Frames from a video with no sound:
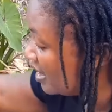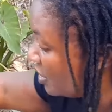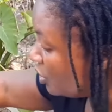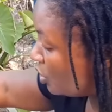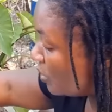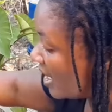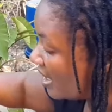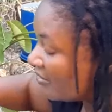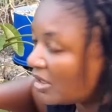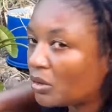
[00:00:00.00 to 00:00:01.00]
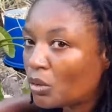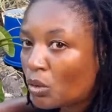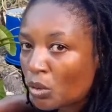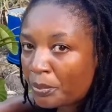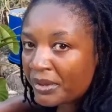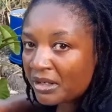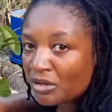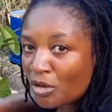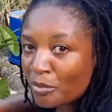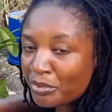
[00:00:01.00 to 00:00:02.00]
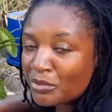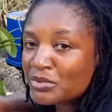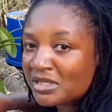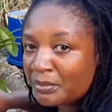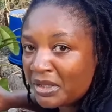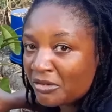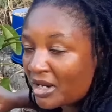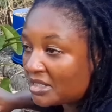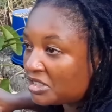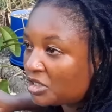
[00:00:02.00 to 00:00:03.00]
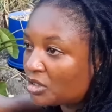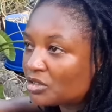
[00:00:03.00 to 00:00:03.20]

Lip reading: Now I have an open compost bin right here.